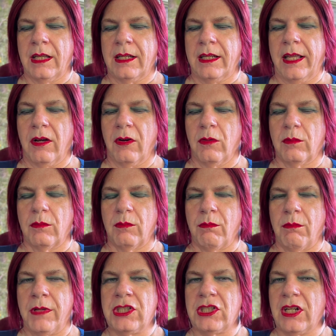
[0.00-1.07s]
Now,
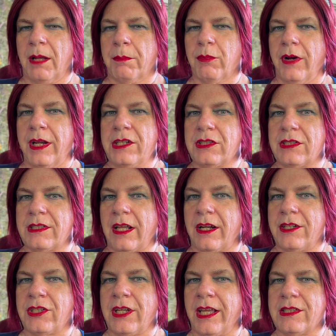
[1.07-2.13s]
mission operations out at
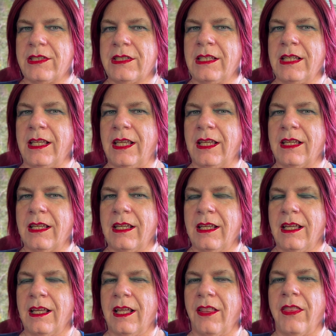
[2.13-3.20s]
JSC,
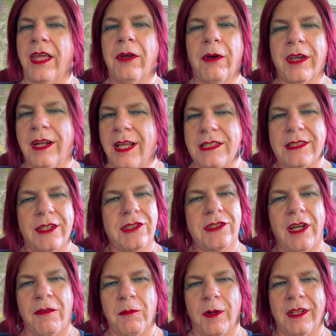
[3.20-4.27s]
they organized their
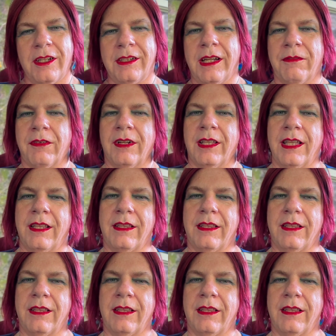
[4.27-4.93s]
software a little differently.